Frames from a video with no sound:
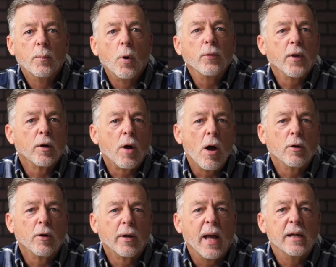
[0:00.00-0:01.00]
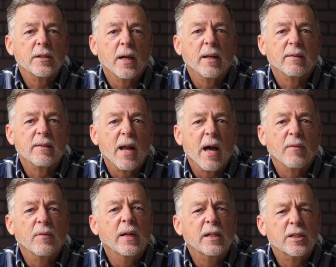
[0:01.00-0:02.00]
Both our congregation and
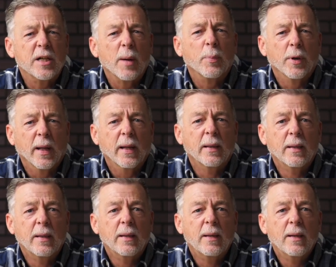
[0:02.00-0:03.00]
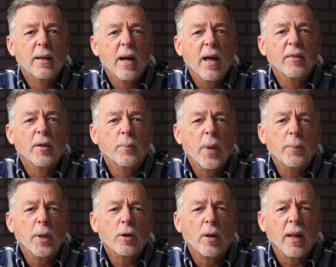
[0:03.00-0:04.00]
staff need shepherding, and the
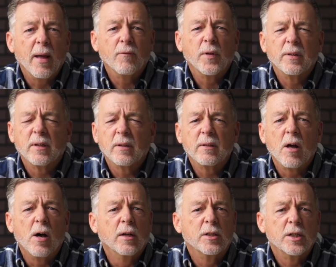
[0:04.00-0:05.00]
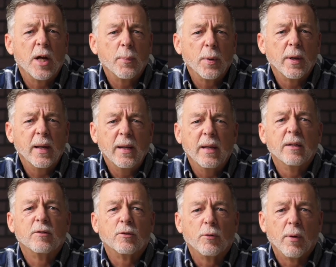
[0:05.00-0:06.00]
biblical emphasis on shepherding
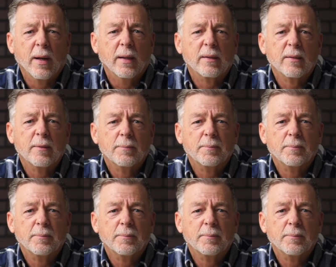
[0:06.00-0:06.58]
is great.